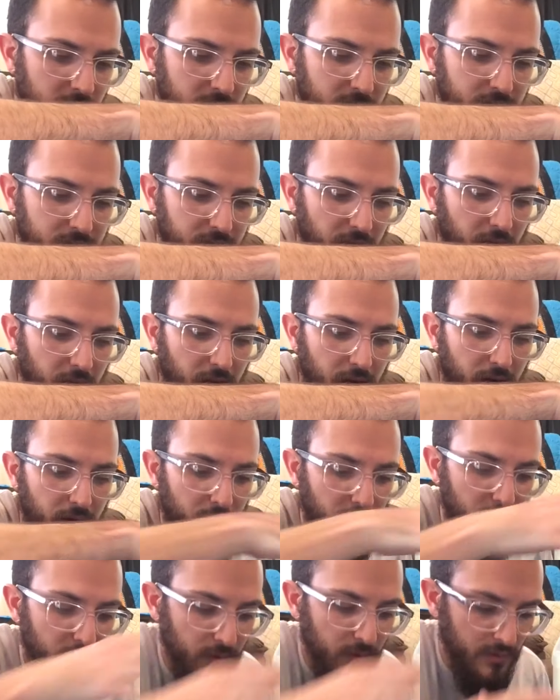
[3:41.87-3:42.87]

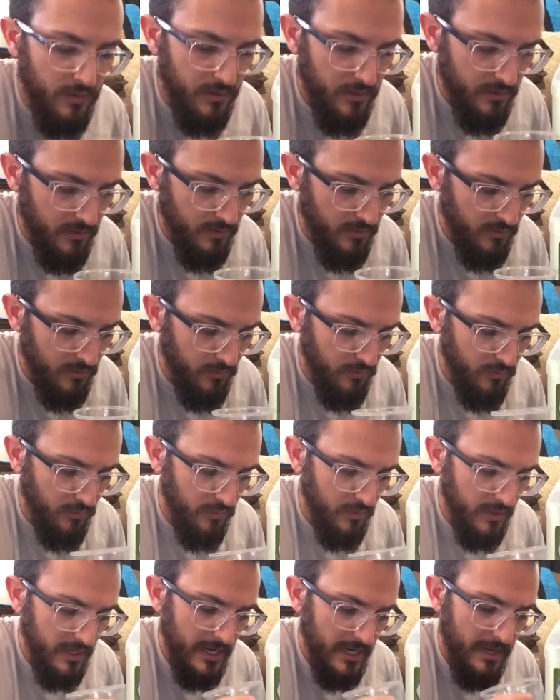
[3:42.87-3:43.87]
So
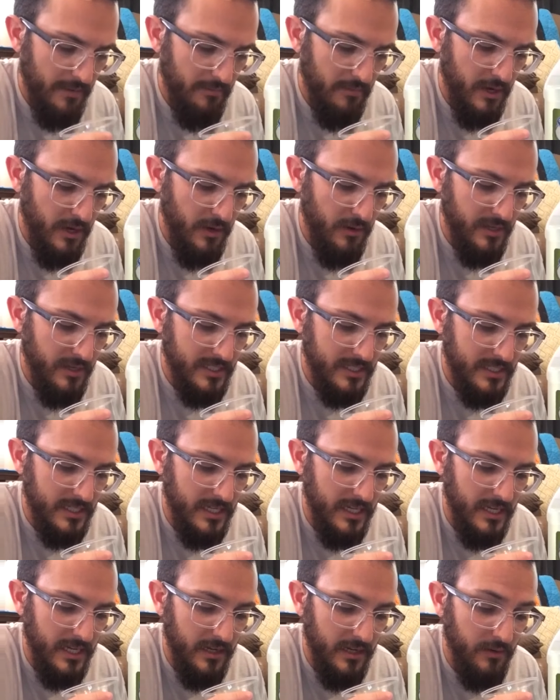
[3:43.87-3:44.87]
what I'm
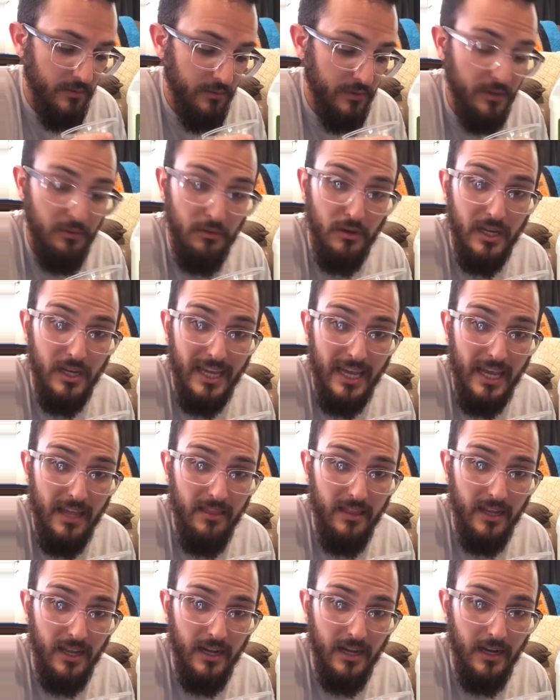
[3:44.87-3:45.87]
noticing when you look
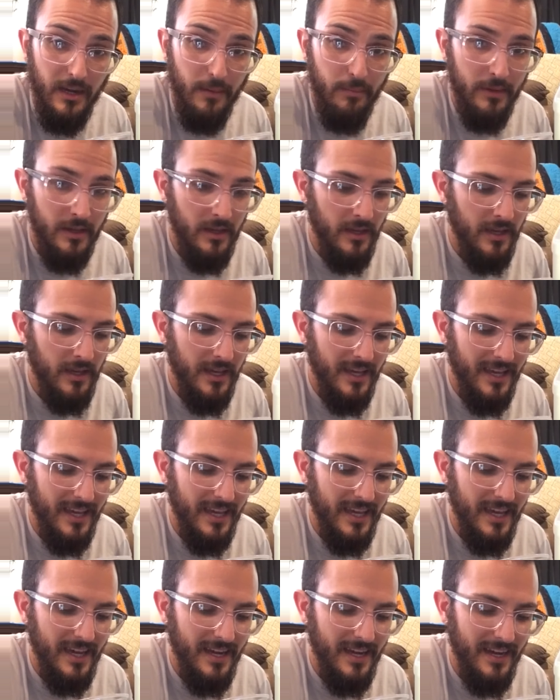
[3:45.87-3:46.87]
in the cup,
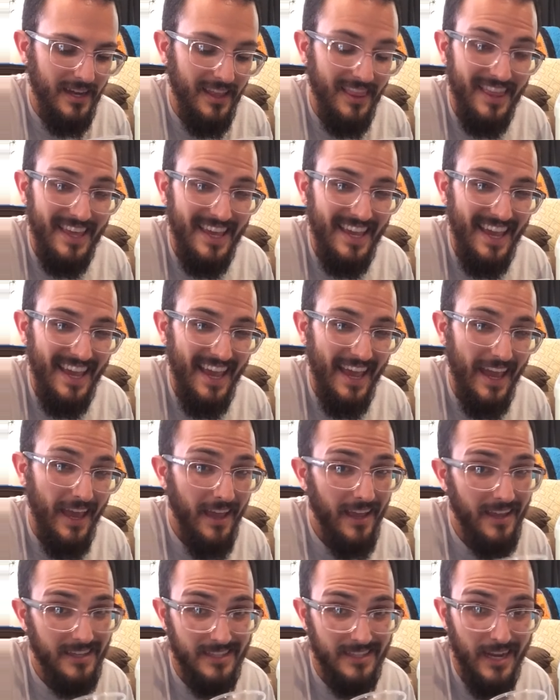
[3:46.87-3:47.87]
the
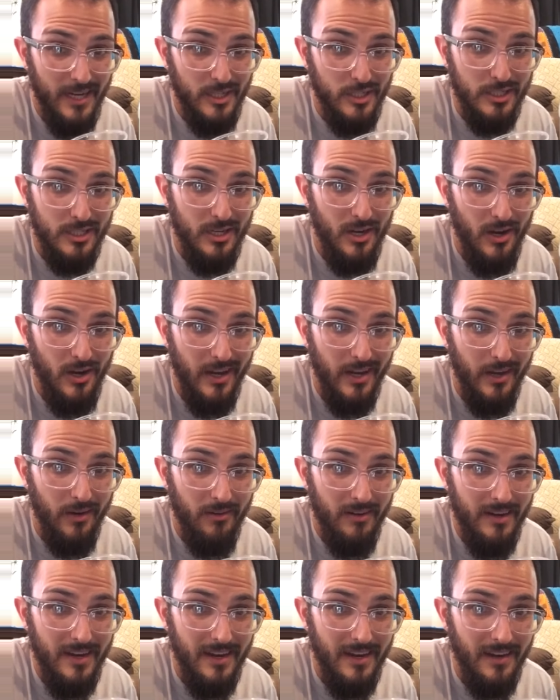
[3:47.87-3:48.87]
egg is actually turning
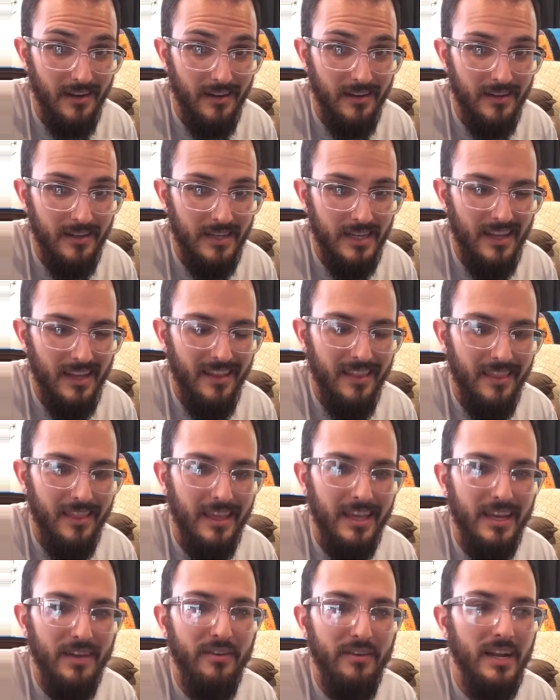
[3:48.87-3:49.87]
green.
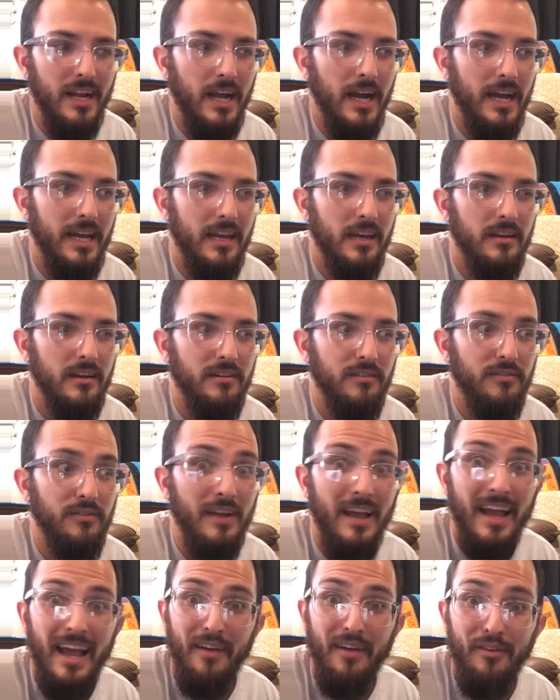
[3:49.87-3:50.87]
Think of it kind of,
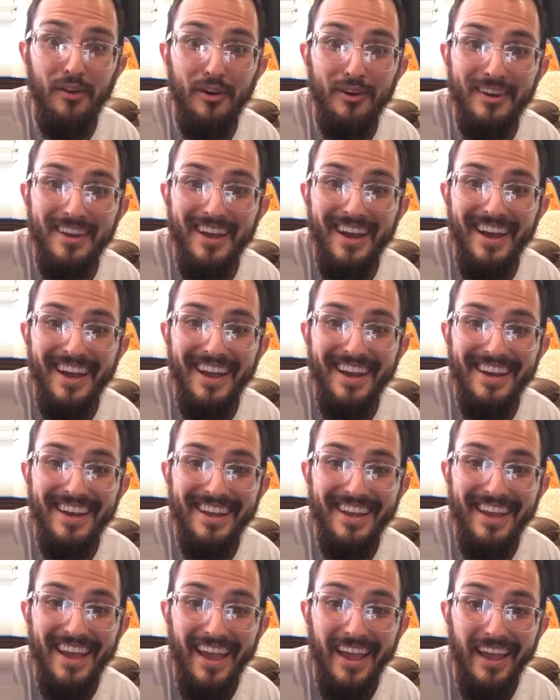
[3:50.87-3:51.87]
have y'all dyed
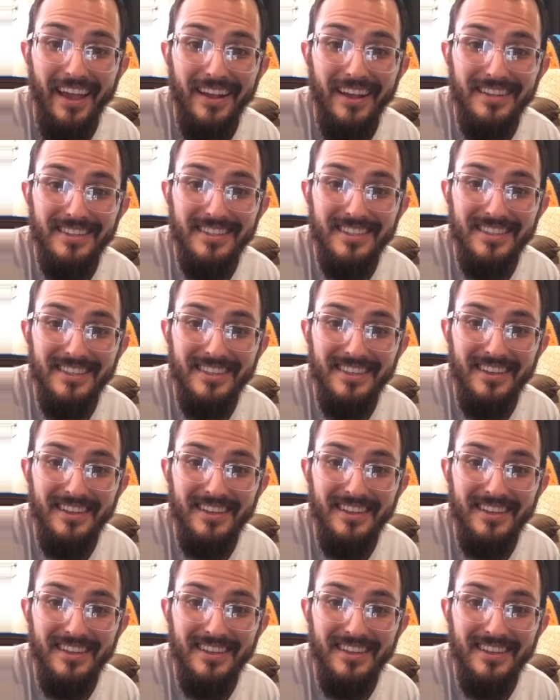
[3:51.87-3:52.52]
eggs?